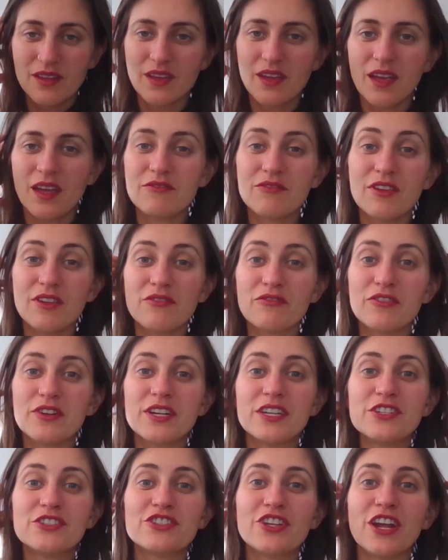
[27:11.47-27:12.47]
And feel free to
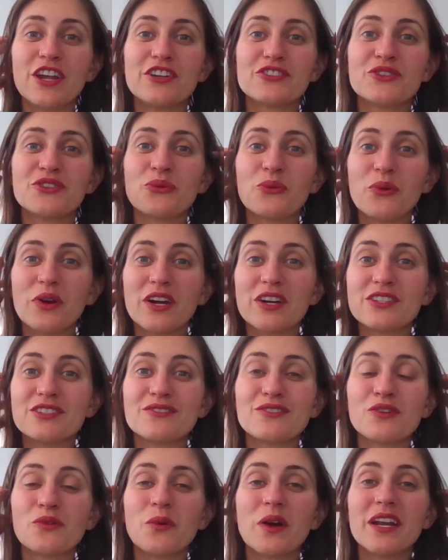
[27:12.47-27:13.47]
change the words for
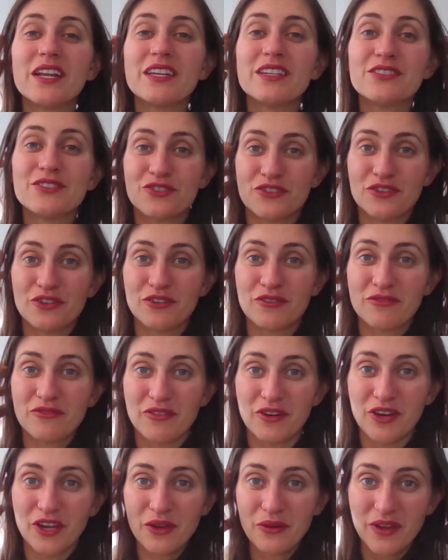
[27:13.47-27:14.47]
what is true for
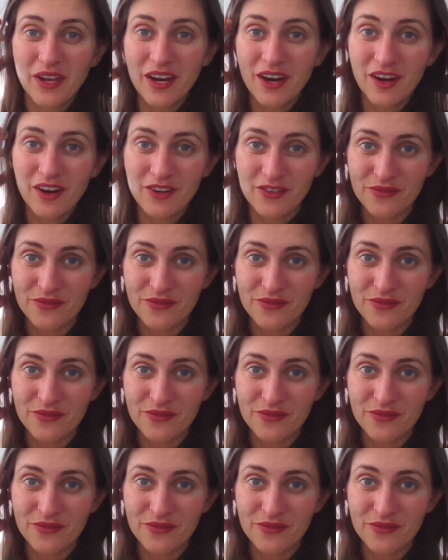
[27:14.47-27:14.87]
you here.